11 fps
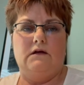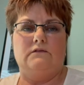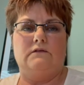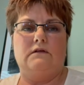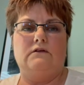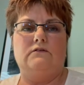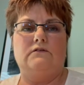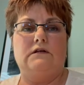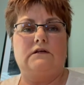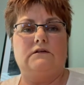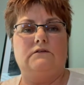so that you
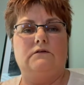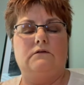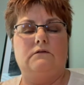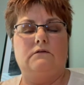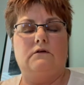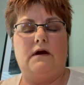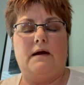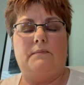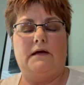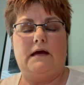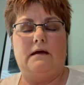stick it to your
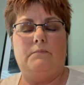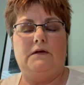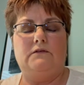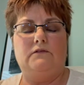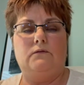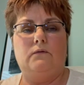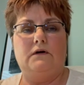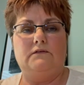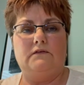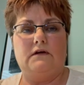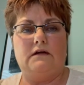applique piece to one
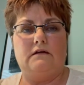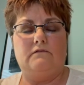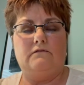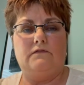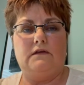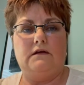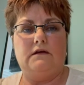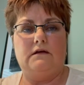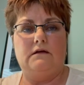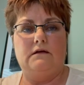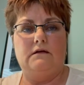side of
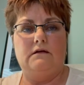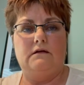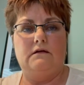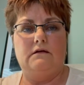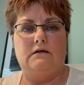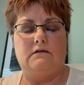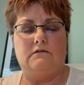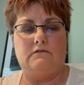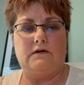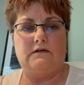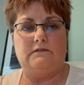the
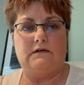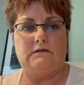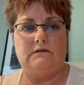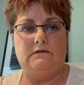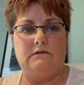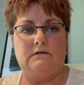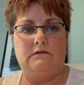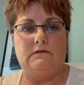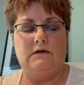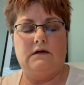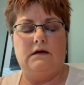interfacing,
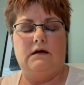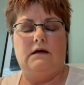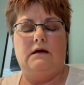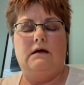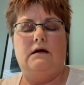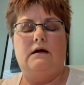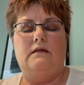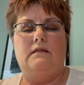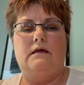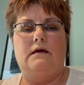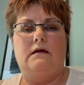
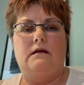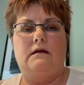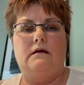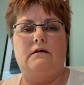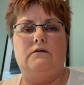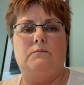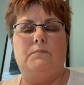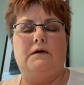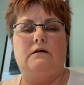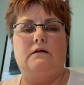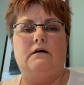and then you
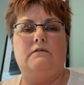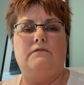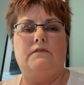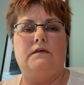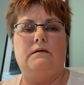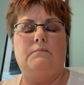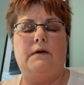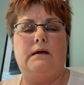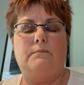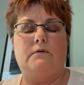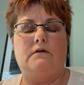peel off the
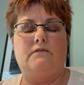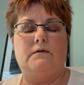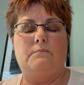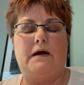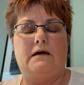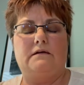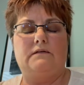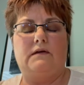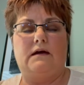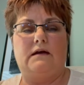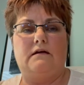paper of the back
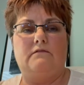side of